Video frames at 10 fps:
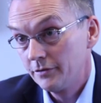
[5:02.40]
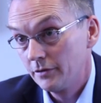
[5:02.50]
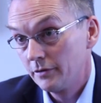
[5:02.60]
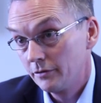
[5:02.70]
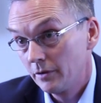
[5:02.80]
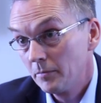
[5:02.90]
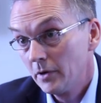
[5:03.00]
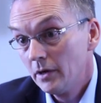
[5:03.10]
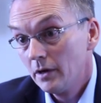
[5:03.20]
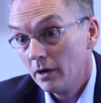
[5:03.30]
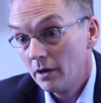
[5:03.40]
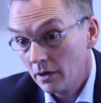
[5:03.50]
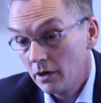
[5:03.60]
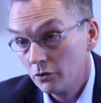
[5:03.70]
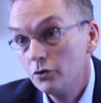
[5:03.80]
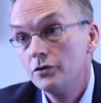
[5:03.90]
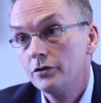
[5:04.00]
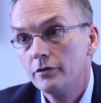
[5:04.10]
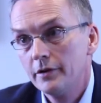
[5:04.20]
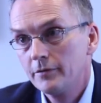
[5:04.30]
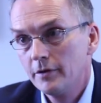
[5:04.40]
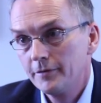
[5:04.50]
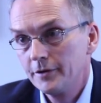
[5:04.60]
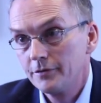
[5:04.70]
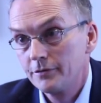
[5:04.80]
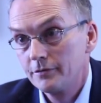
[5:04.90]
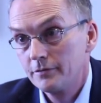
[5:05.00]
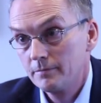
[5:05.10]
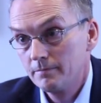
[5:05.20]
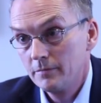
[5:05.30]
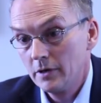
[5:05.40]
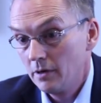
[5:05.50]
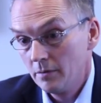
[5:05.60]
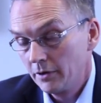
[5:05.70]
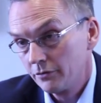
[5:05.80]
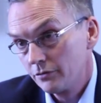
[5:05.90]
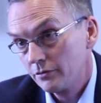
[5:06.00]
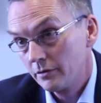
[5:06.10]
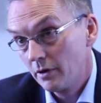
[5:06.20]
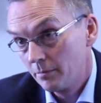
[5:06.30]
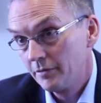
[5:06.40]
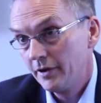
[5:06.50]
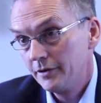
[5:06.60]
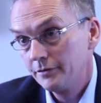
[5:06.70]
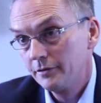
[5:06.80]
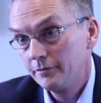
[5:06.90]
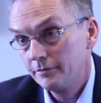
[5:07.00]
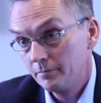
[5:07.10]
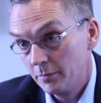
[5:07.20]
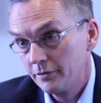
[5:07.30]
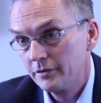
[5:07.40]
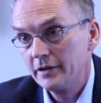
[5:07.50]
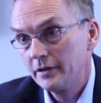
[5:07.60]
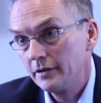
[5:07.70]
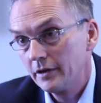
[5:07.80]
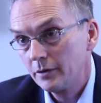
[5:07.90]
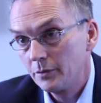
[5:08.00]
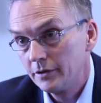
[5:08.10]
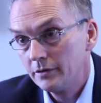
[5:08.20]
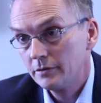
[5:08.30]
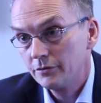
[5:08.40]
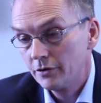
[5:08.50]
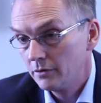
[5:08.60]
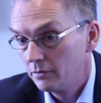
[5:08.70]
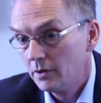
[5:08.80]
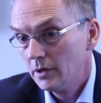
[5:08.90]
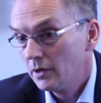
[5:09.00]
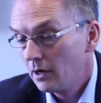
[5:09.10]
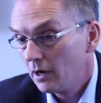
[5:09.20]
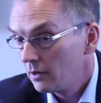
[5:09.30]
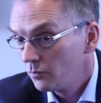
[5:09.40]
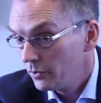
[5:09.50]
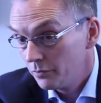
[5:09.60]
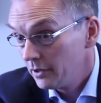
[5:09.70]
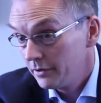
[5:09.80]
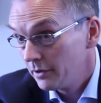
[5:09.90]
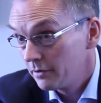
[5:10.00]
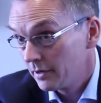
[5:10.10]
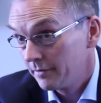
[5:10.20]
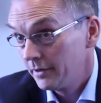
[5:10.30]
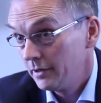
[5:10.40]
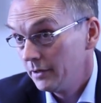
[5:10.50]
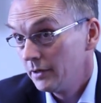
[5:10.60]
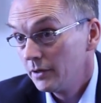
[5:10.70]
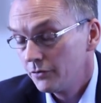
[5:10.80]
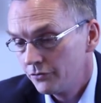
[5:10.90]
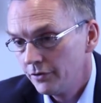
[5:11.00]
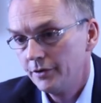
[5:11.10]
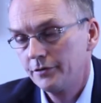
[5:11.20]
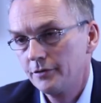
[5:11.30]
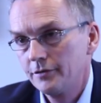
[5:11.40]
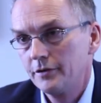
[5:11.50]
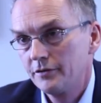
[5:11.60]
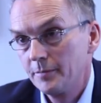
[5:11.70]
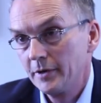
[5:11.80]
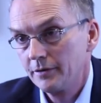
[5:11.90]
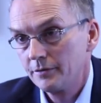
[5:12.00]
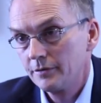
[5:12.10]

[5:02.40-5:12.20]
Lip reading: that there's a good degree of confidence amongst our providers of both debt and equity. So we really don't have any serious concerns about